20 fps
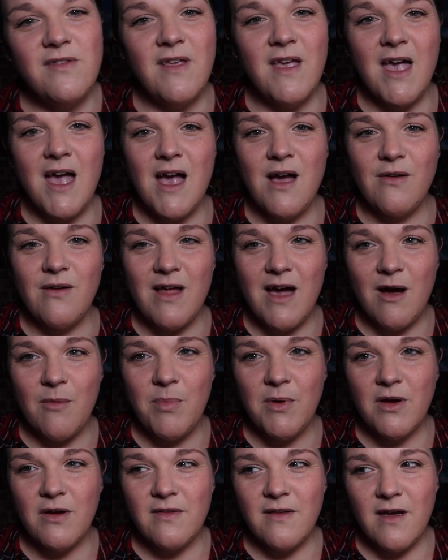say it out loud
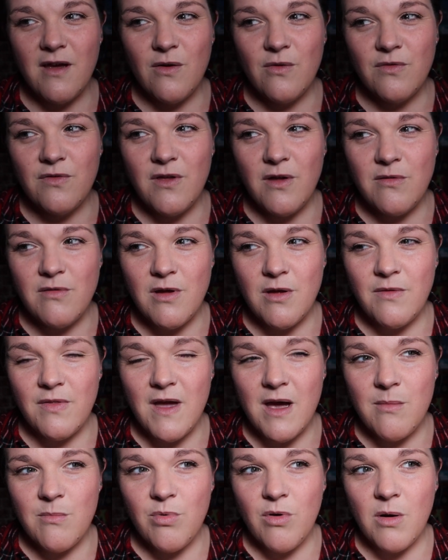because I also know
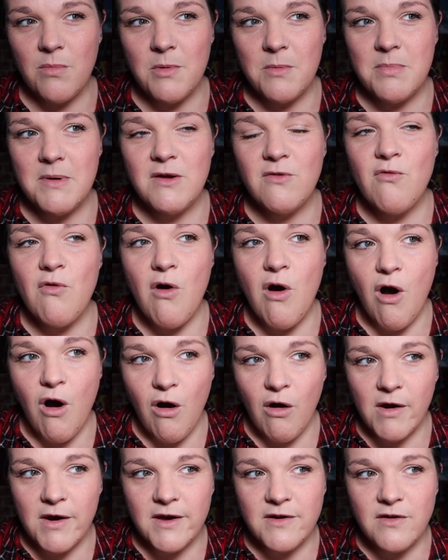that I'm probably
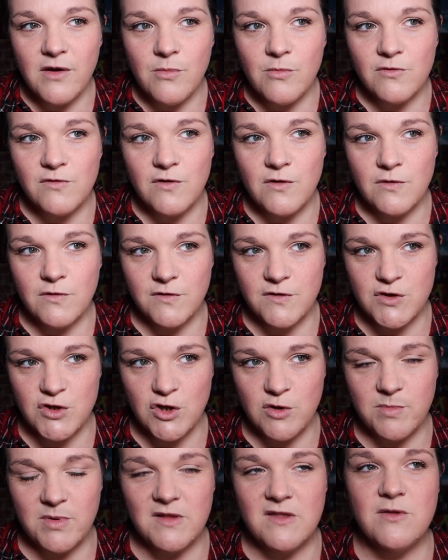wrong and I don't want to look
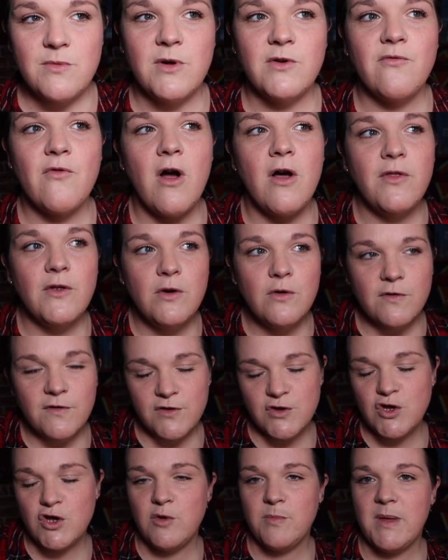stupid. So I'd rather look
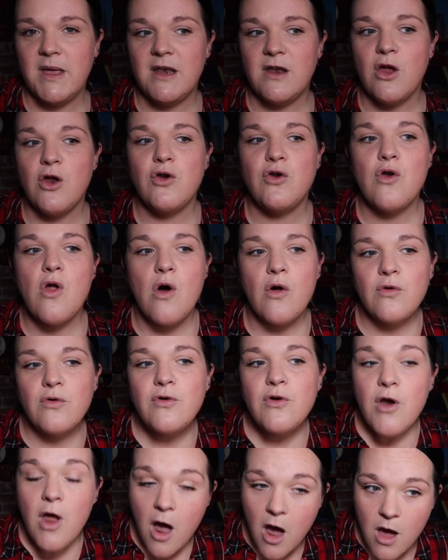stupid and not
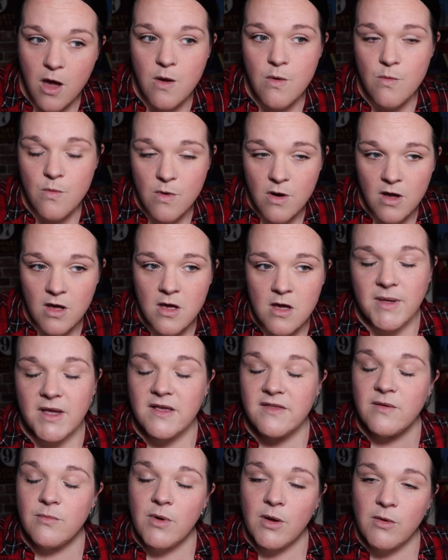know
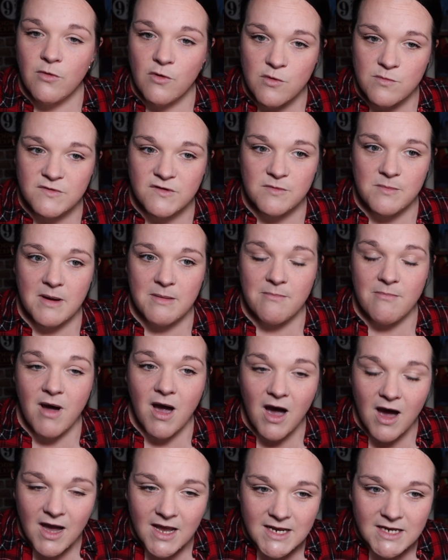because it won't come to my
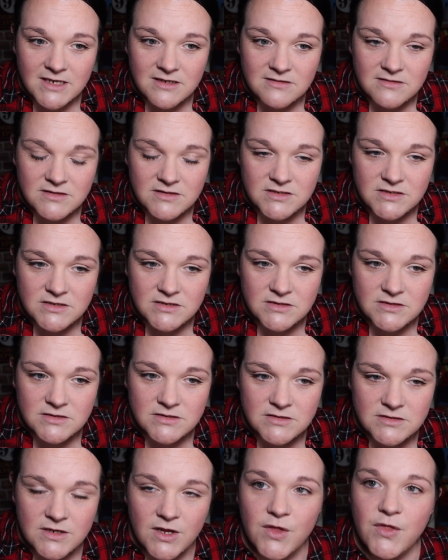mind
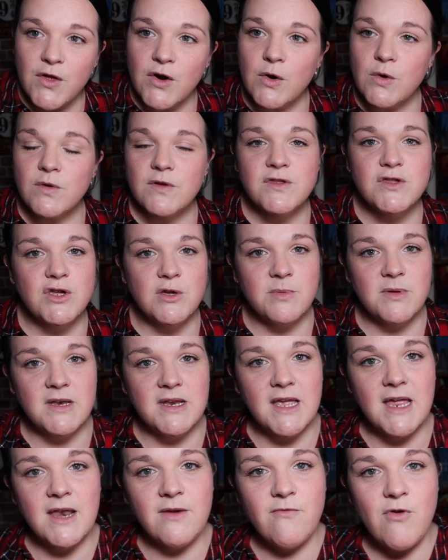than look stupid
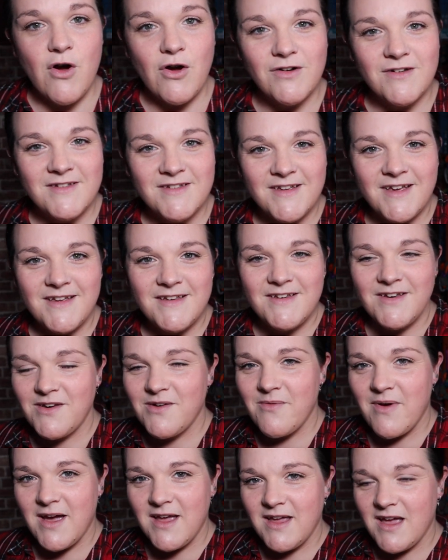and get it wrong. I don't
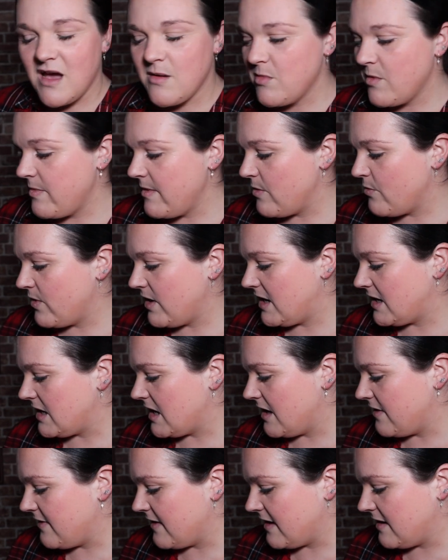know why. I'm a bit weird
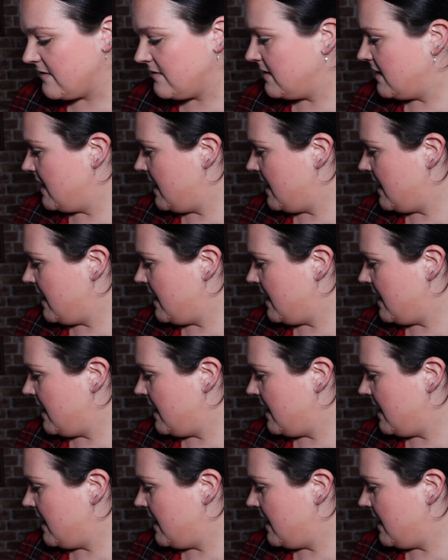like that.